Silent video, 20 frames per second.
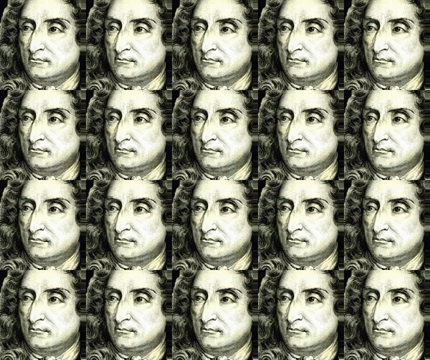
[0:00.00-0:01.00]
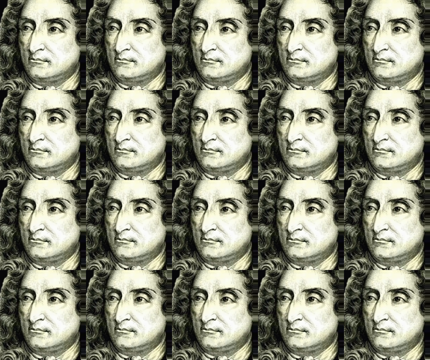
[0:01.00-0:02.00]

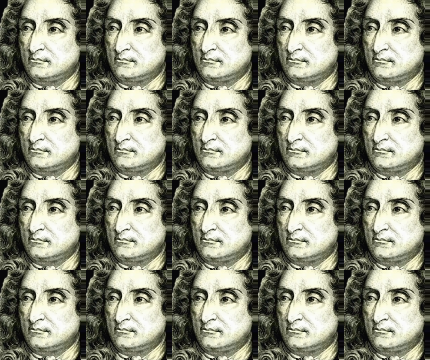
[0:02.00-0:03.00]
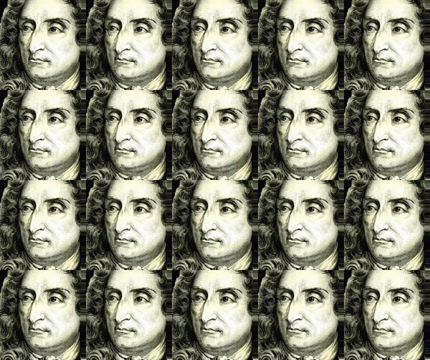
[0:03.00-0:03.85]
[no speech]